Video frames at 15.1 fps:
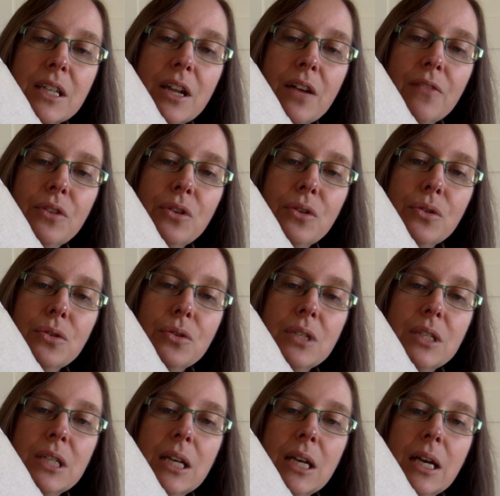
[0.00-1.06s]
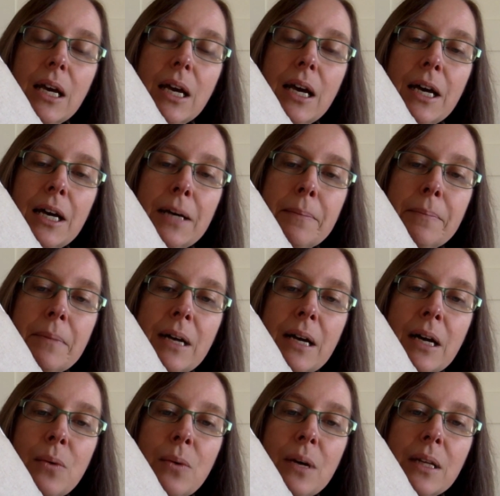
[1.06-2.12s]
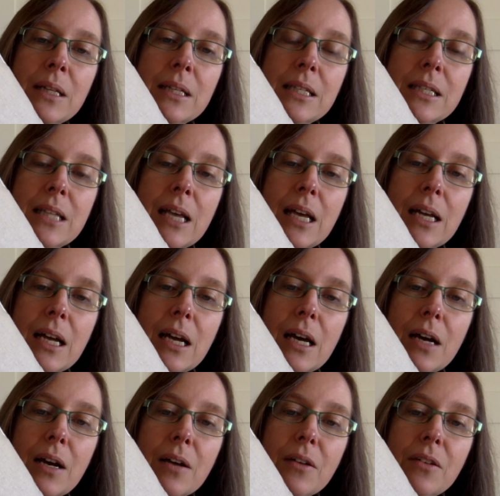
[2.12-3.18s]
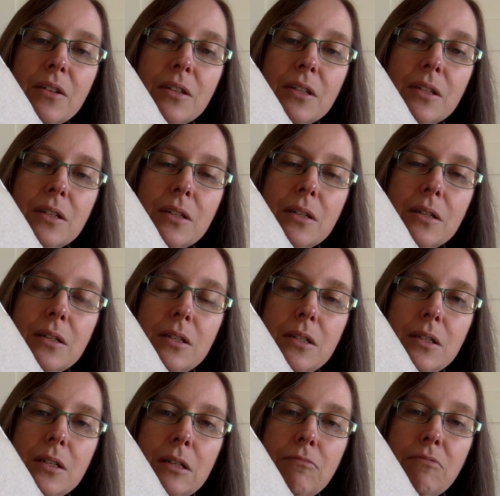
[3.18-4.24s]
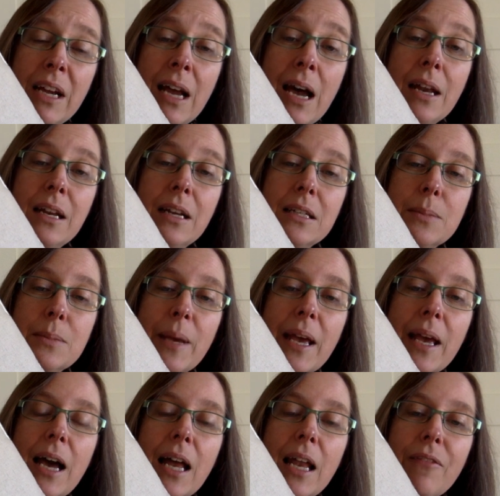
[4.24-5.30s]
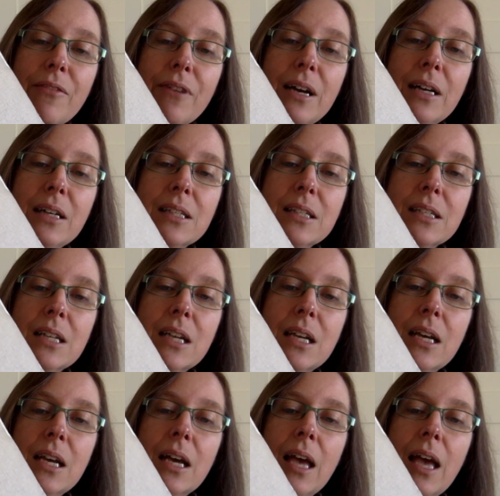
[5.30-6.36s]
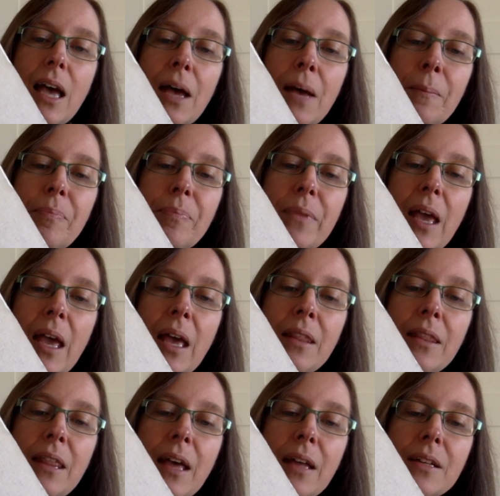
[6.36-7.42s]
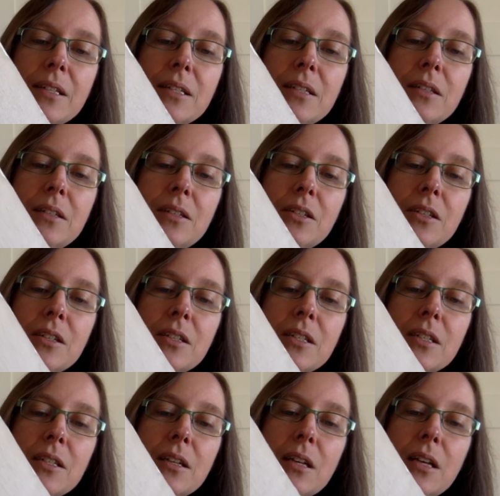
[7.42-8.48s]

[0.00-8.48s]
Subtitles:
that I've used are ones that are regarded as being colour fast, and that's just